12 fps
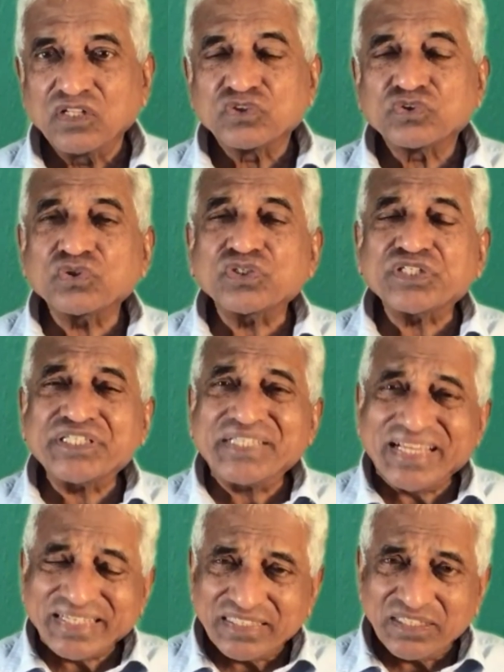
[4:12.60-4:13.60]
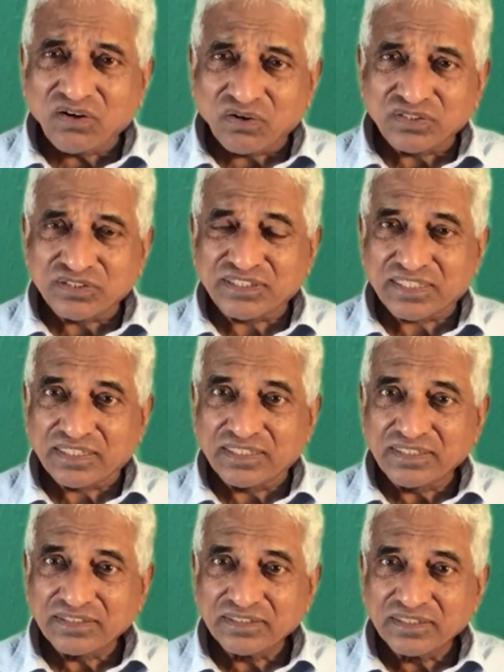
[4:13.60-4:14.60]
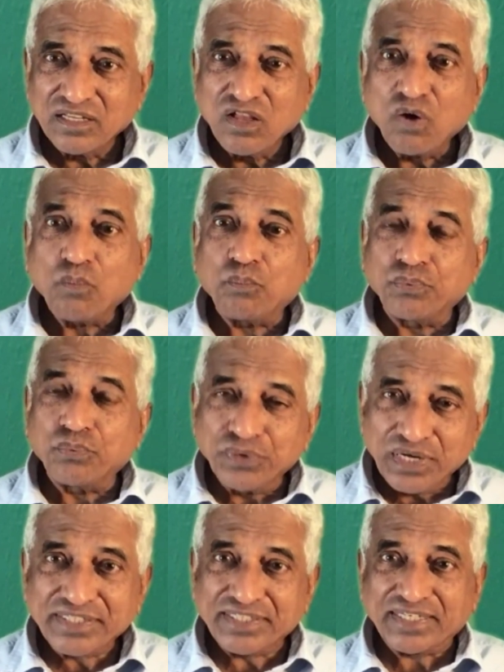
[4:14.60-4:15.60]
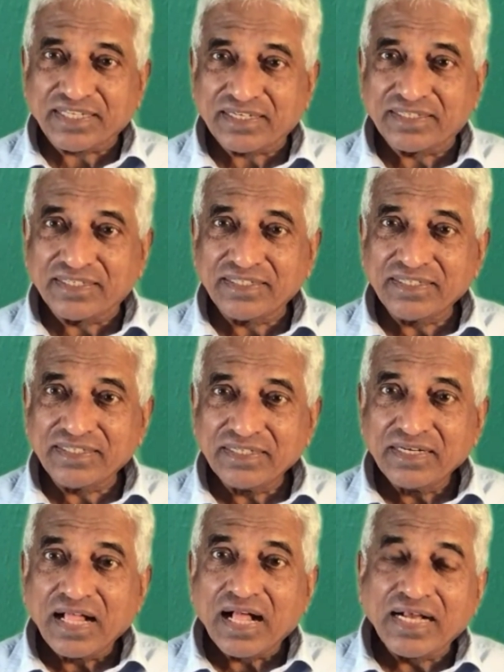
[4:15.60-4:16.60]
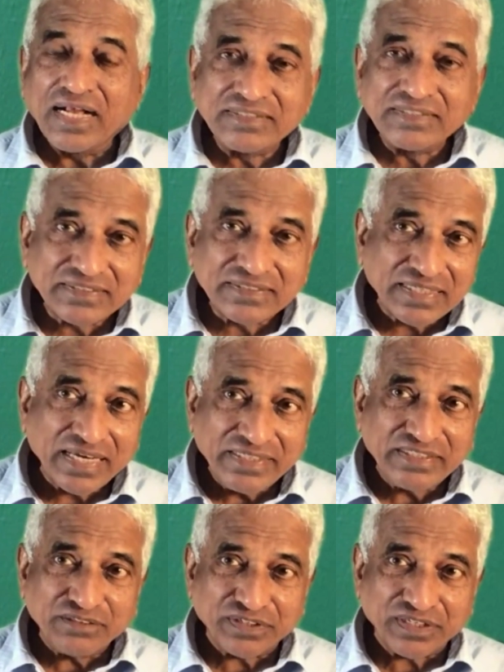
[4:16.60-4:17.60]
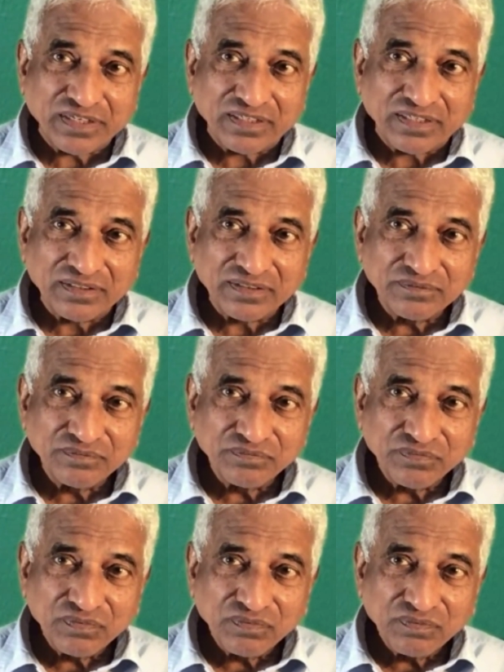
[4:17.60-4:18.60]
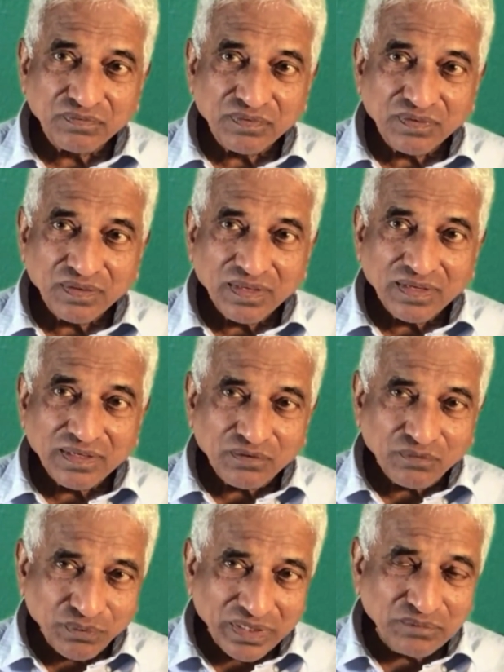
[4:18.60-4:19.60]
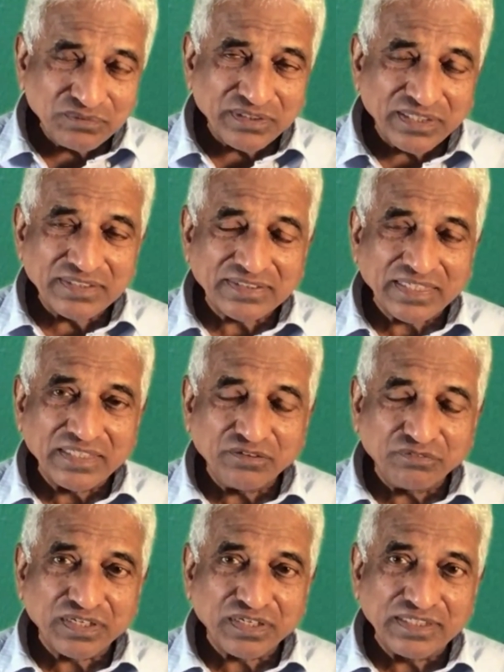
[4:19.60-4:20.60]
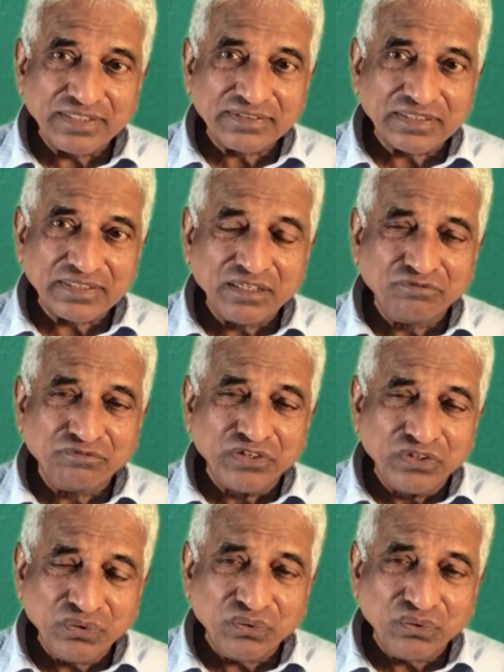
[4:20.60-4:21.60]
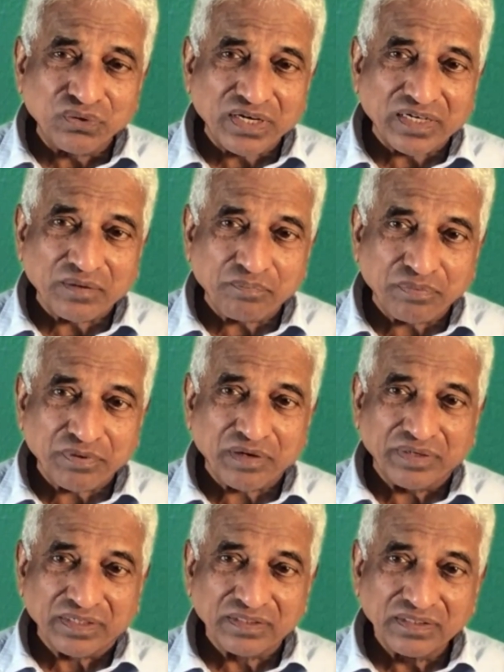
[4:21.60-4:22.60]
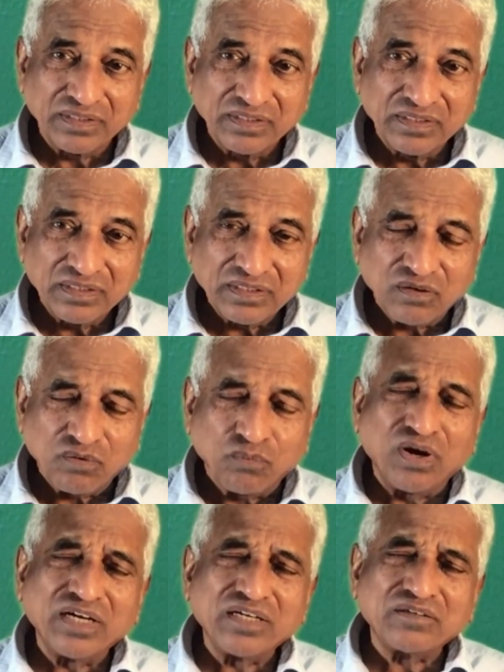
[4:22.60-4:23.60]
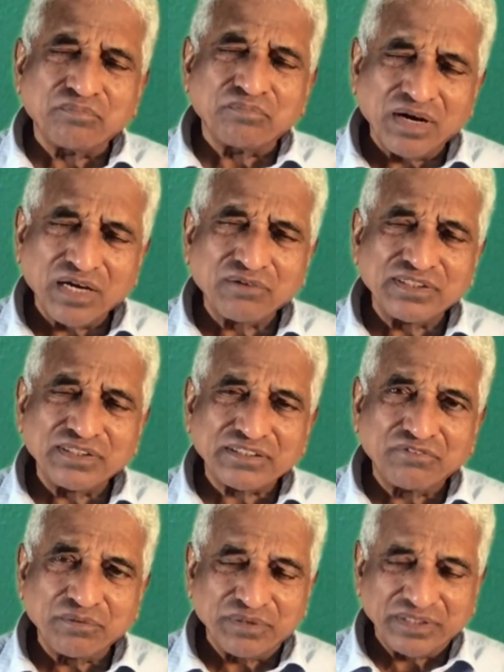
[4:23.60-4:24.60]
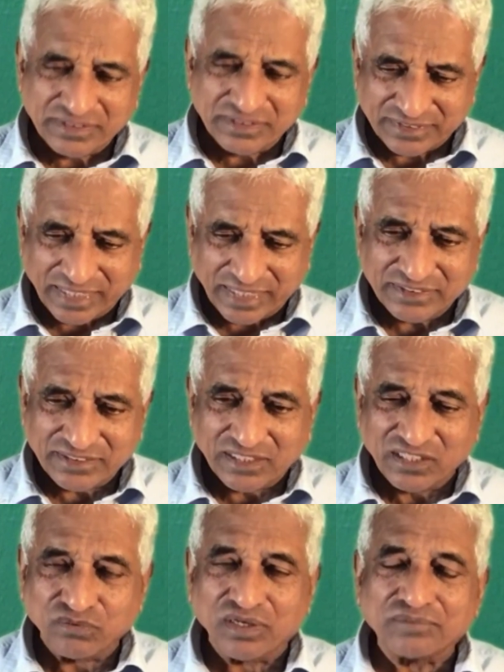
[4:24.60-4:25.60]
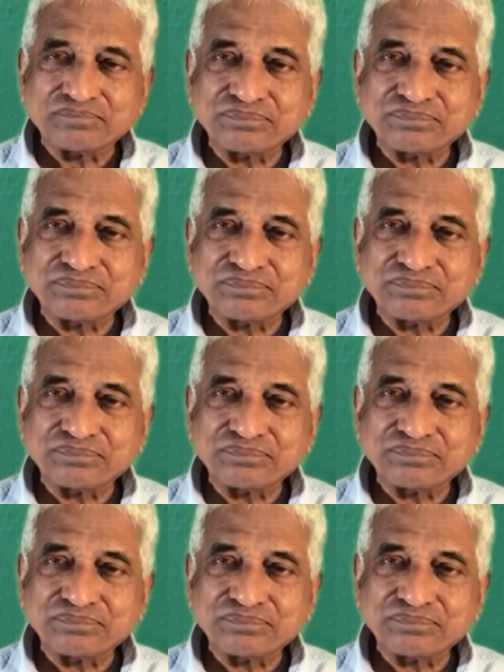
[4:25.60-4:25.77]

So technologically, politically, and scientifically, why I'm saying scientifically is if when you look at a pyramid, what marvels everybody's sides are equal.